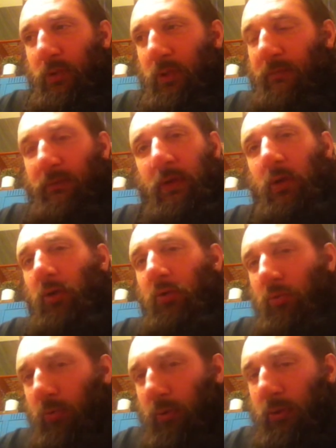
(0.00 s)
if they are
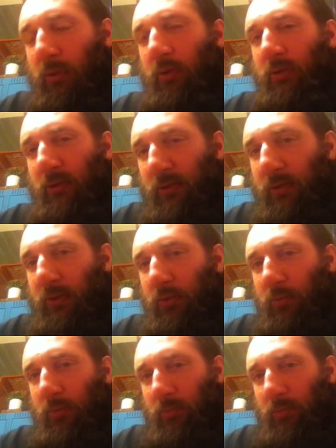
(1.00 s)
ordinary, decent human